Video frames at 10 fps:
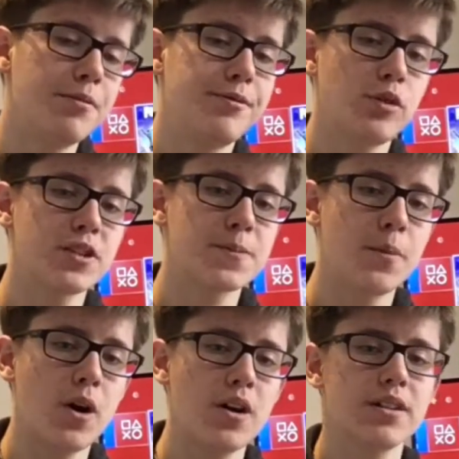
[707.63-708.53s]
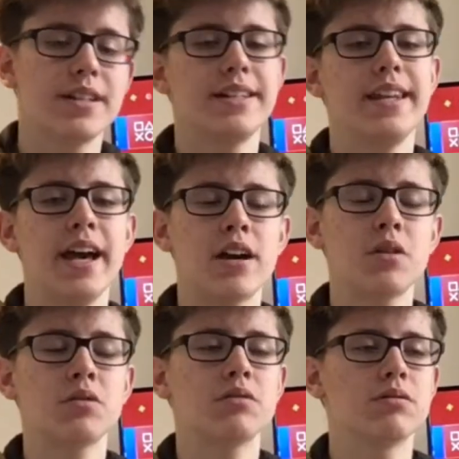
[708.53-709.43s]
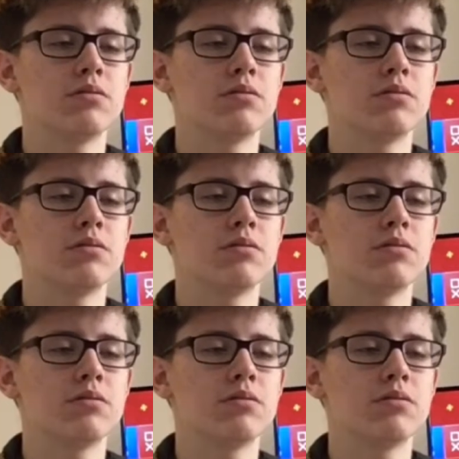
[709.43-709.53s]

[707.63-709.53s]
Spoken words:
4 spot now,